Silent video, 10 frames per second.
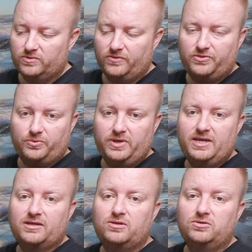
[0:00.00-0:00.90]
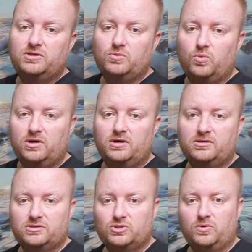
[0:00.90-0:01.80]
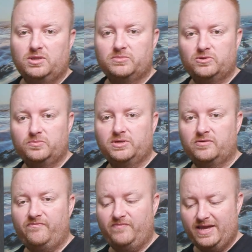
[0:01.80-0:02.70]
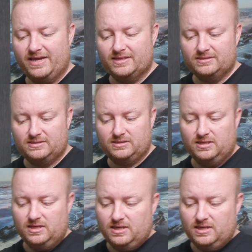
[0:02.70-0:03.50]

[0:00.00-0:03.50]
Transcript: the 3 included 120mm fans